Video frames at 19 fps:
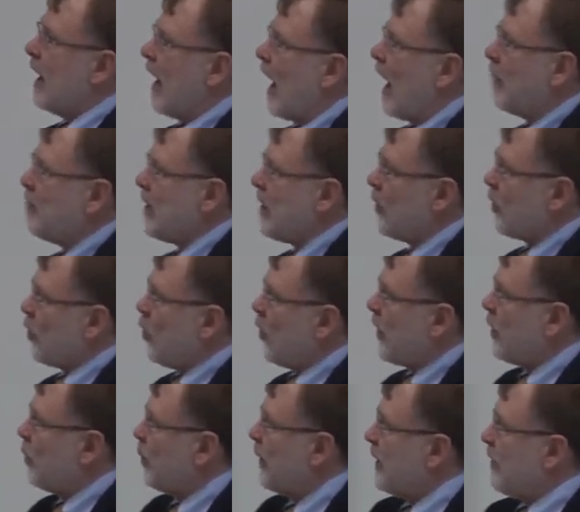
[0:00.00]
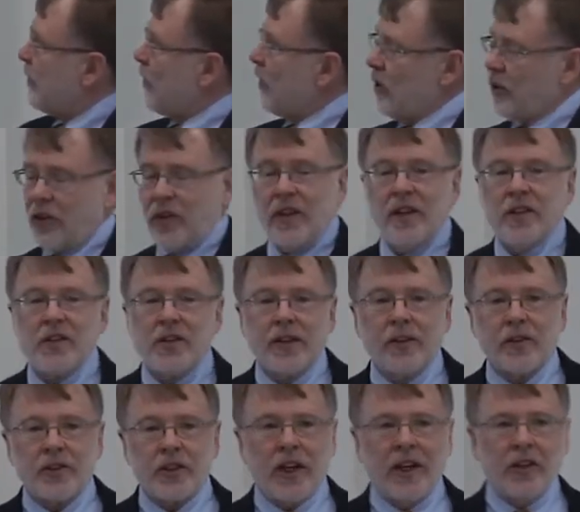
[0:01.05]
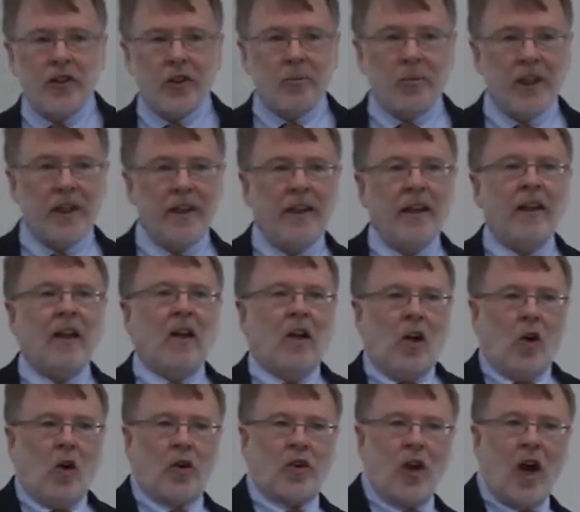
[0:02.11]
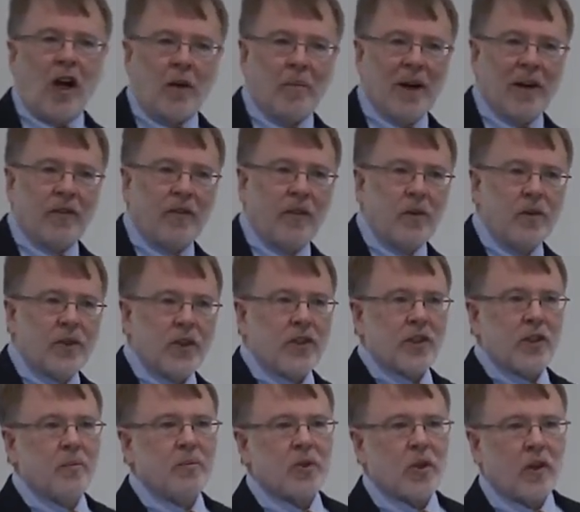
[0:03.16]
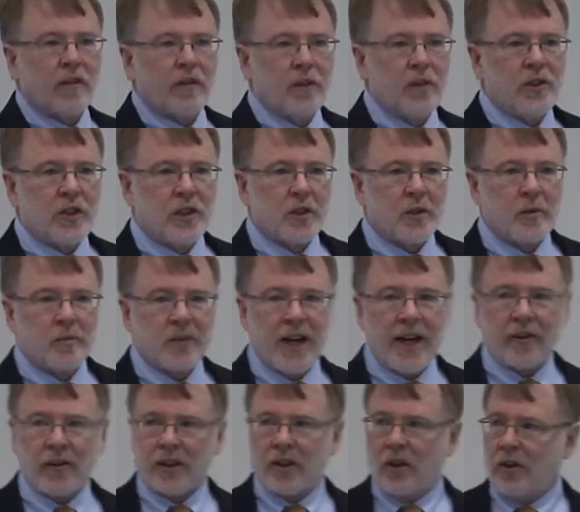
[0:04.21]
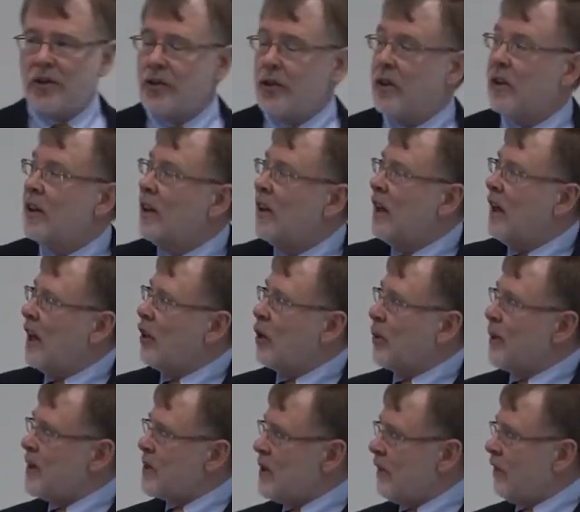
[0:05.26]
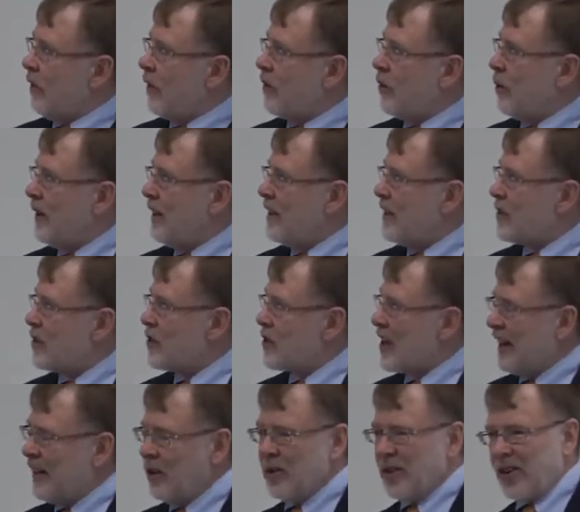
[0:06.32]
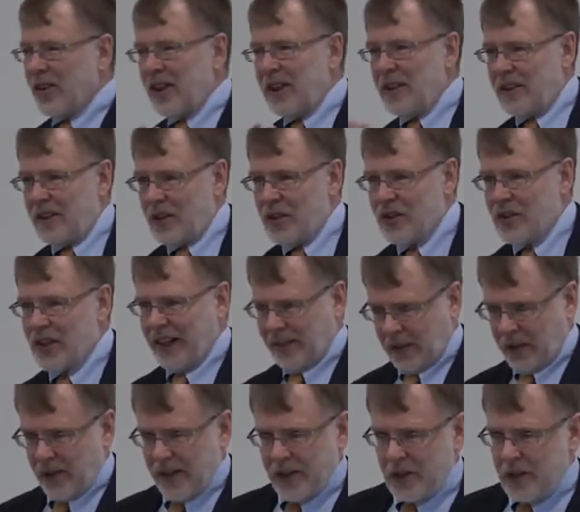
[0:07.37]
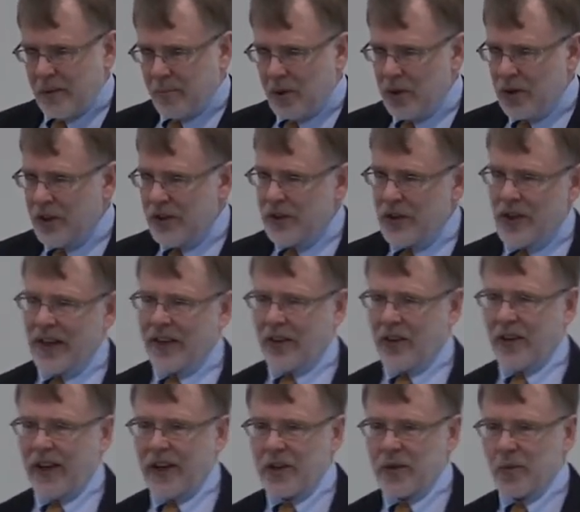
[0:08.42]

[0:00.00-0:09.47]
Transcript: I'm either going to refer to these interchangeably or talk about food systems or food systems agriculture. And the reason for doing this is I don't think this sector as an emerging sector